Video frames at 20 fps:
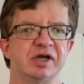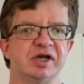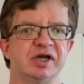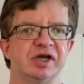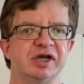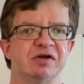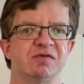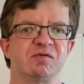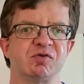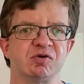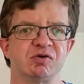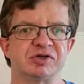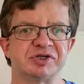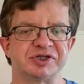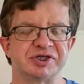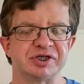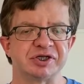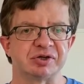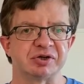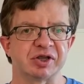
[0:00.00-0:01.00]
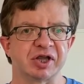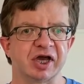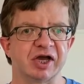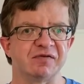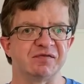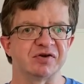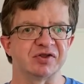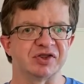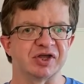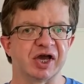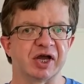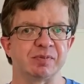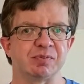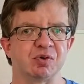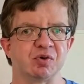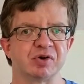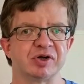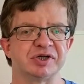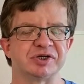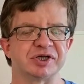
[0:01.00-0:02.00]
influencing your life at that
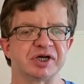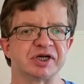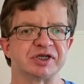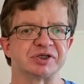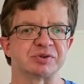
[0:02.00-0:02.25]
point as